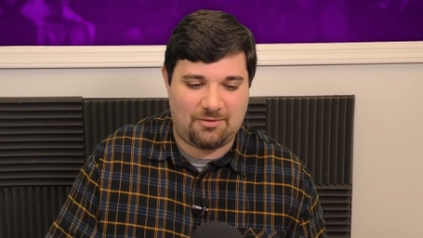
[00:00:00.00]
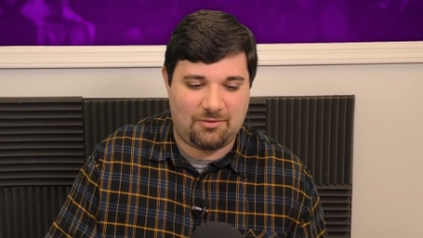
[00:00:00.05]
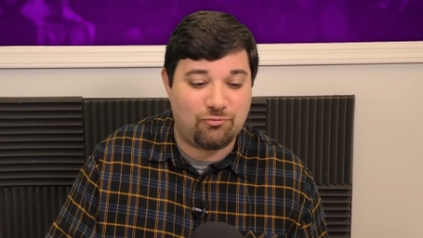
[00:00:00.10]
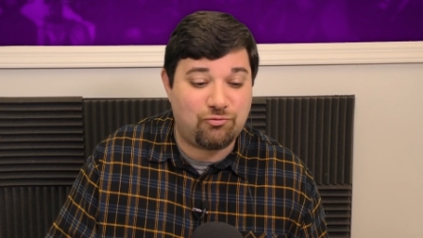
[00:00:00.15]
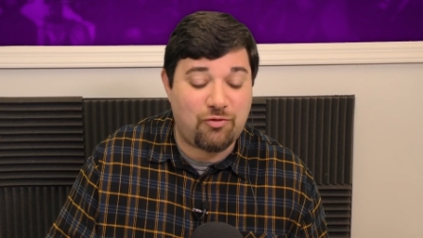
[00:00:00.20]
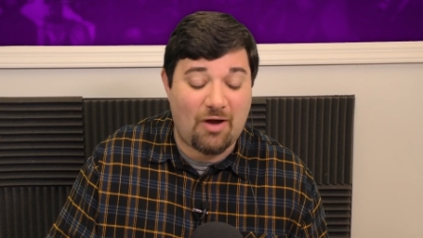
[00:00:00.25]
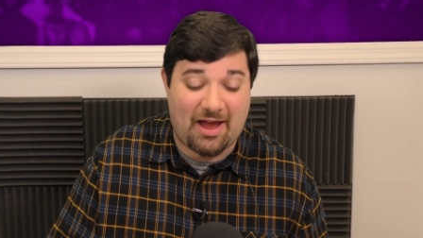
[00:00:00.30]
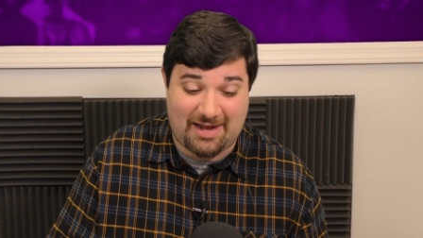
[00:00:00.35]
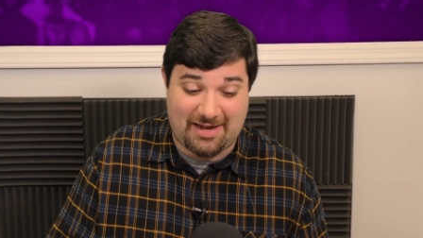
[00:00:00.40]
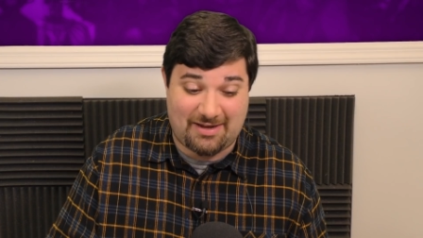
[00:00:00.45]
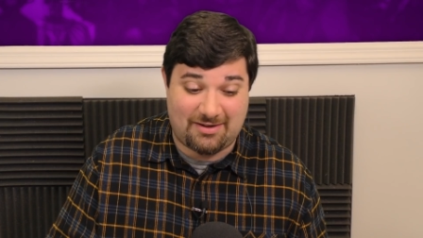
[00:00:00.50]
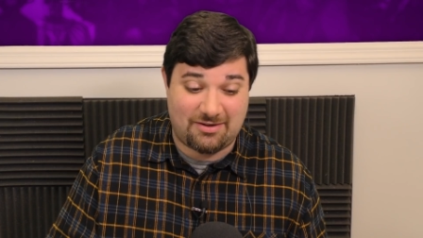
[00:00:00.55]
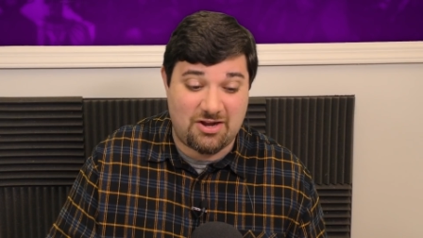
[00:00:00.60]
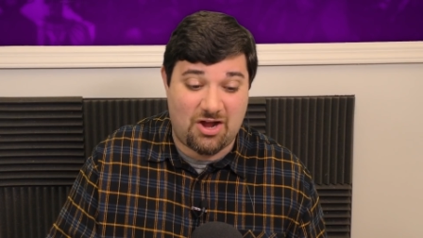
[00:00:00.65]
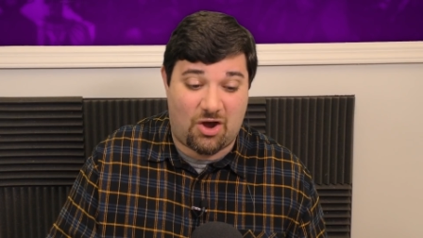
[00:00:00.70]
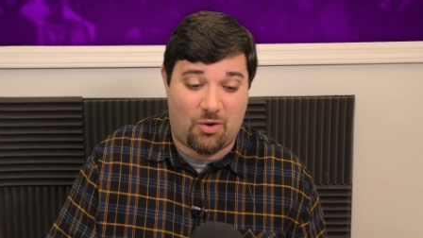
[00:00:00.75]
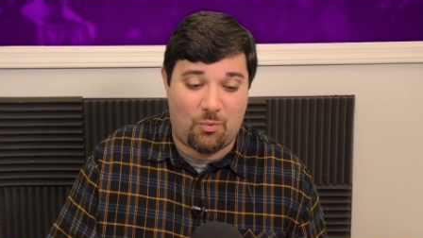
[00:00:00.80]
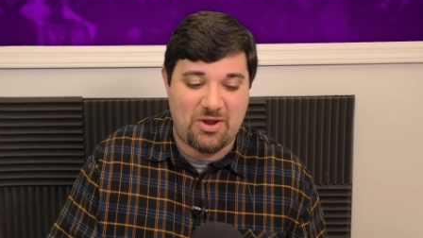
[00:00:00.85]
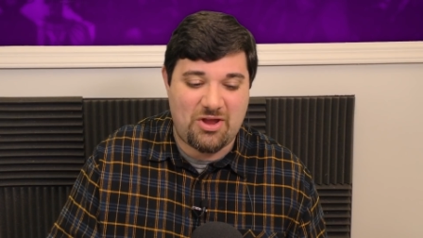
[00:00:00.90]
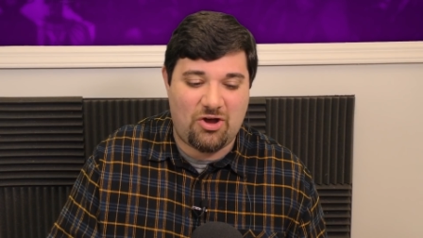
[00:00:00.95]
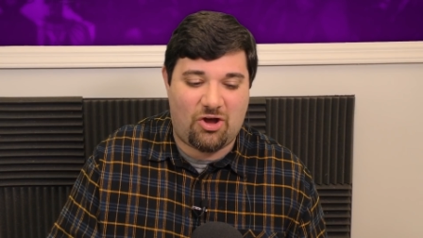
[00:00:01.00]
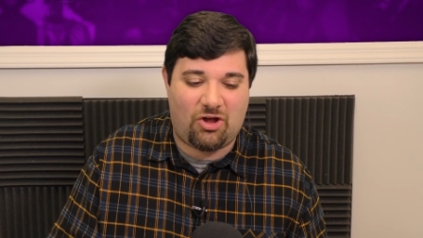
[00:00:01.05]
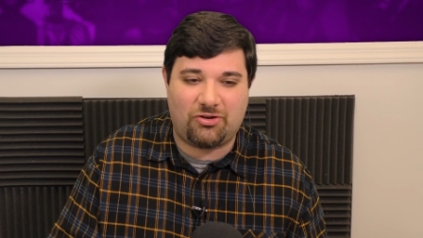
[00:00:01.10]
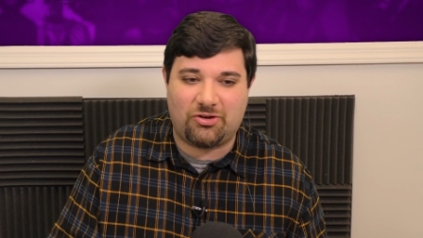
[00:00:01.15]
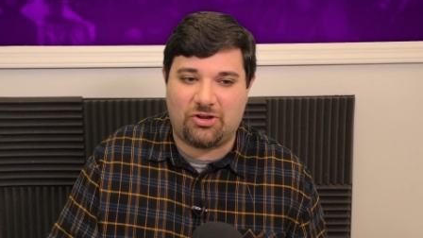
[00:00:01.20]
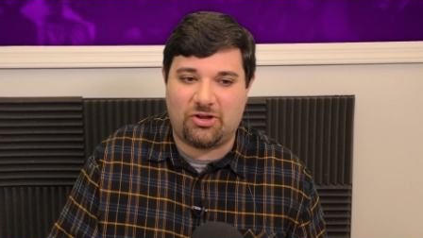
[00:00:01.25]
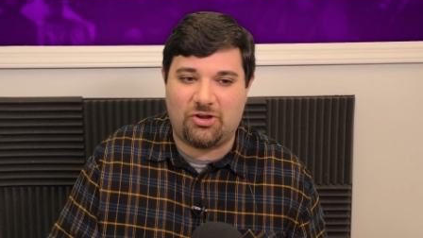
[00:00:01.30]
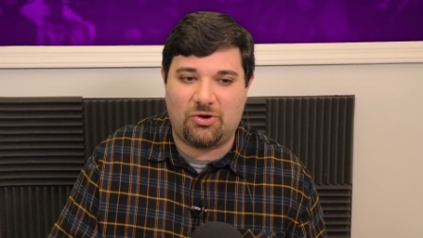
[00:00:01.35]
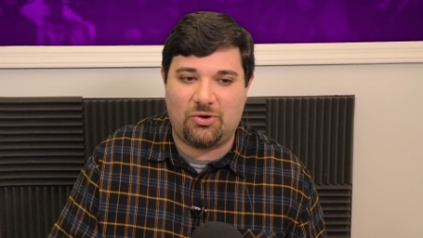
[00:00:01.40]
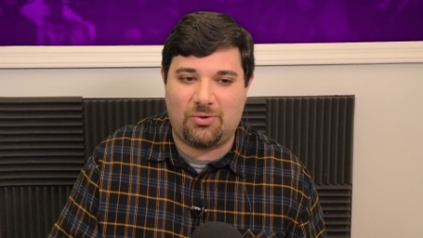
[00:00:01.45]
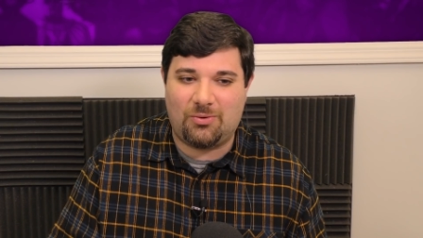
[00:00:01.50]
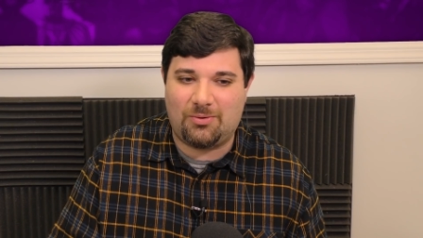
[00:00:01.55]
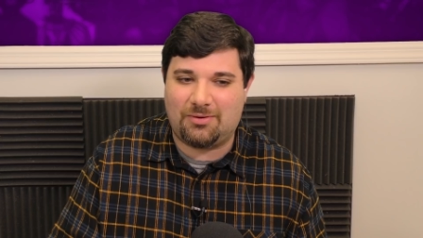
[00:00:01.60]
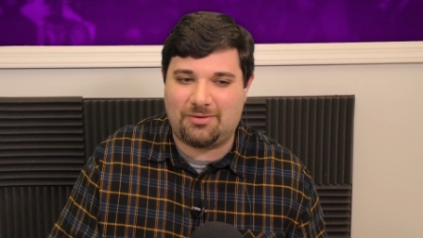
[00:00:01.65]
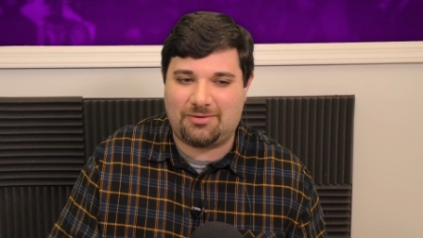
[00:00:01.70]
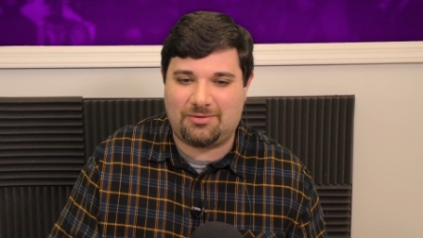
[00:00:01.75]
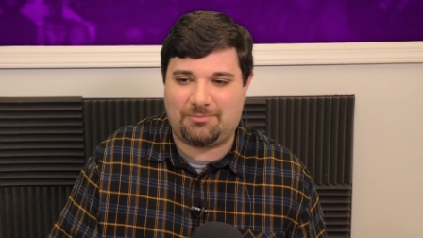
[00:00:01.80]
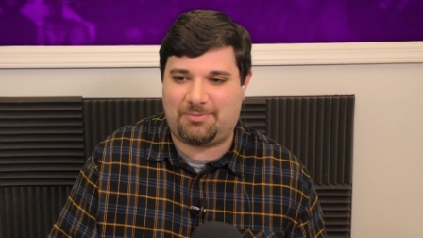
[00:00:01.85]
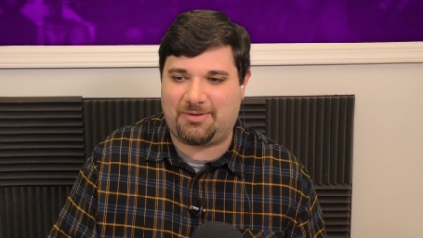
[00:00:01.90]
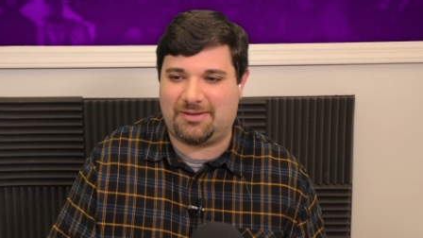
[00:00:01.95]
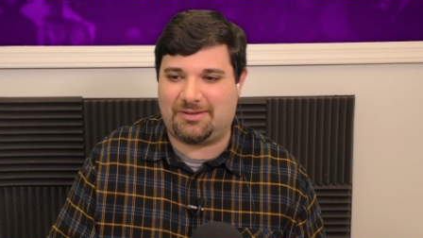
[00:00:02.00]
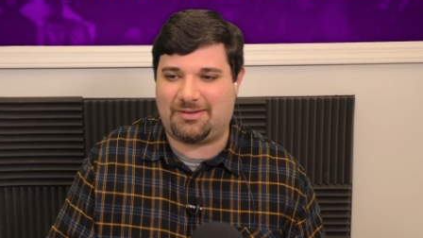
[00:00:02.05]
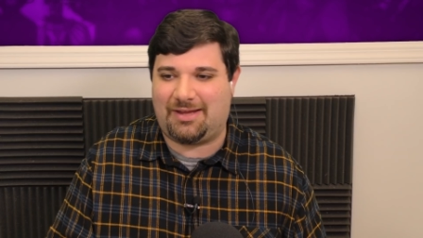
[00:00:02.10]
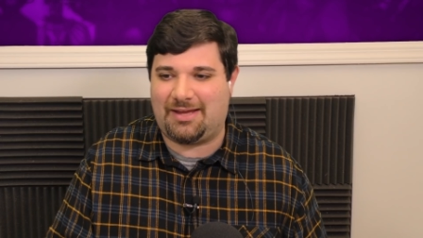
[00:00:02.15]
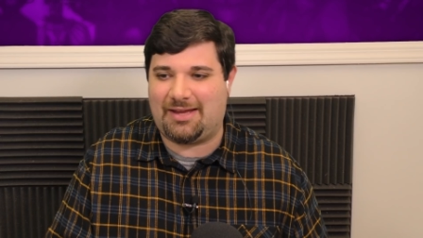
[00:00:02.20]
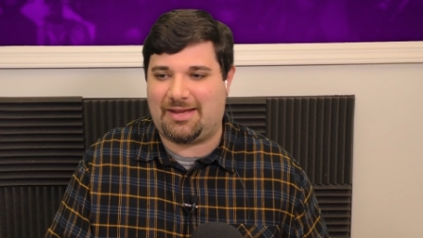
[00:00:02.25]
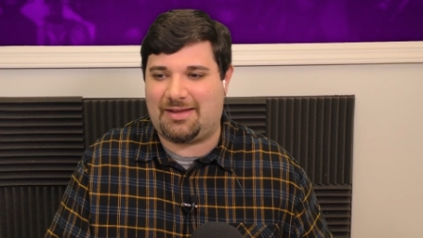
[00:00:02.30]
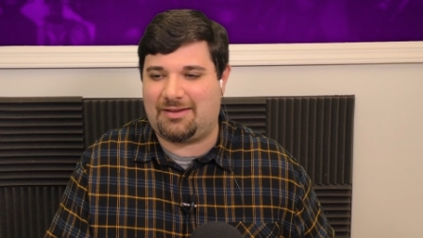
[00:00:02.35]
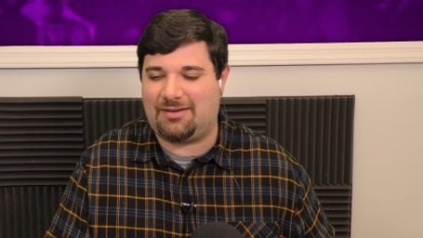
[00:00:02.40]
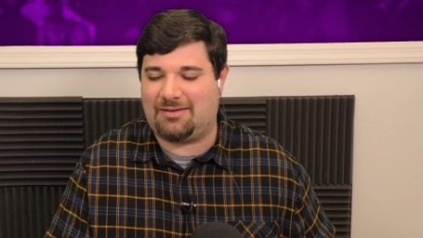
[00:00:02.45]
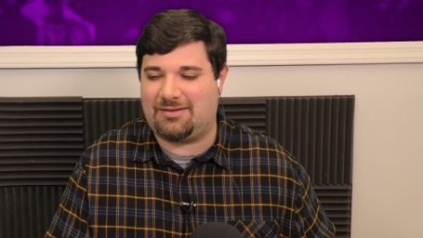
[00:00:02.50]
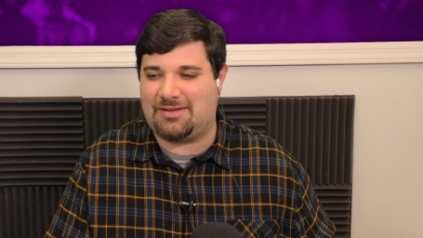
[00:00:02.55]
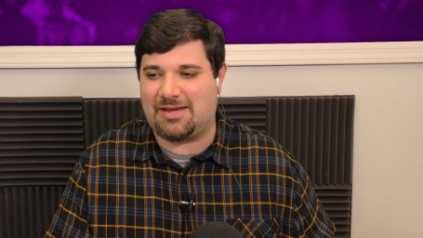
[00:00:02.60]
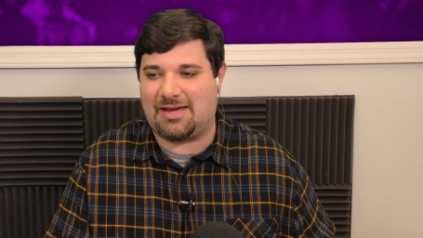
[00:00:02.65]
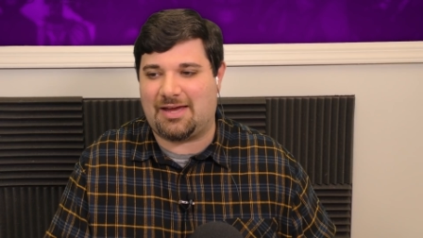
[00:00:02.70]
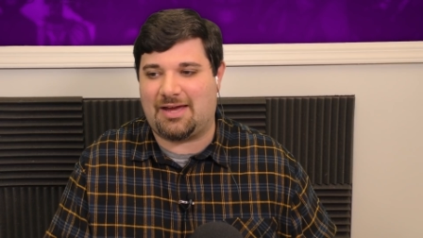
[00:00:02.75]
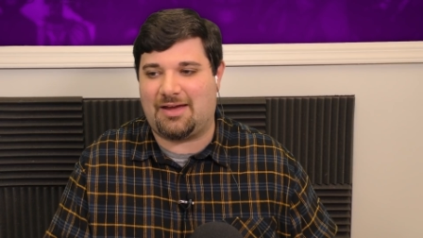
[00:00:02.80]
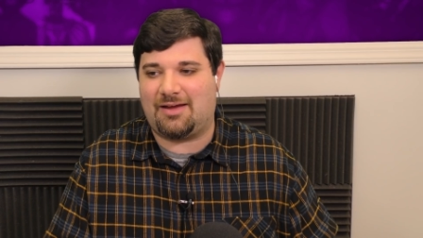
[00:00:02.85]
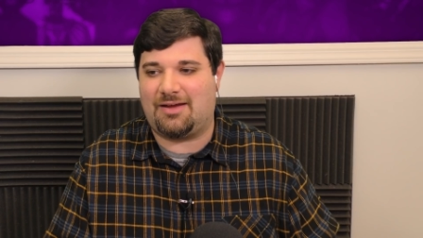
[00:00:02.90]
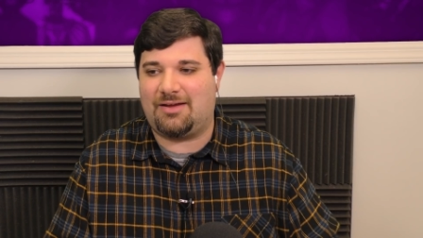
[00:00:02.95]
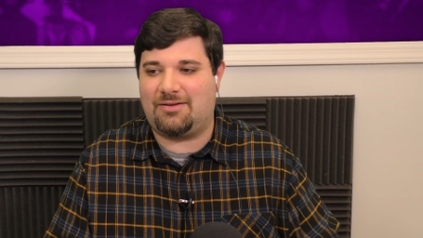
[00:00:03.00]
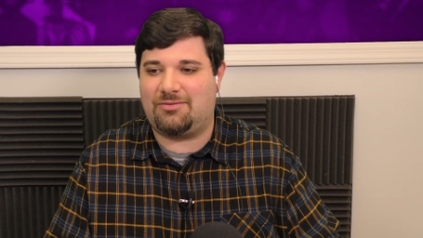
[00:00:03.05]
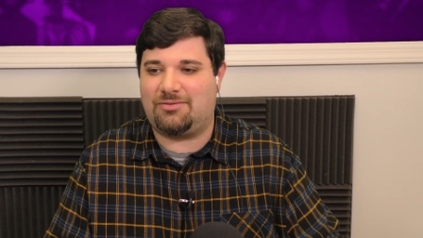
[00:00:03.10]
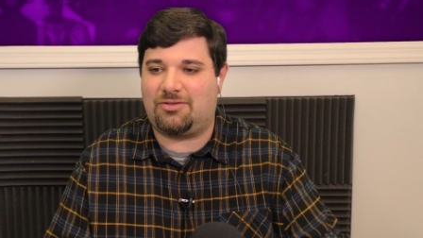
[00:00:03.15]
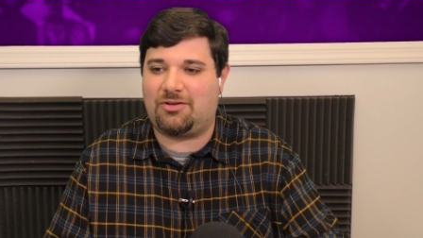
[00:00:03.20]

Right. No, we all knew. But like, yeah.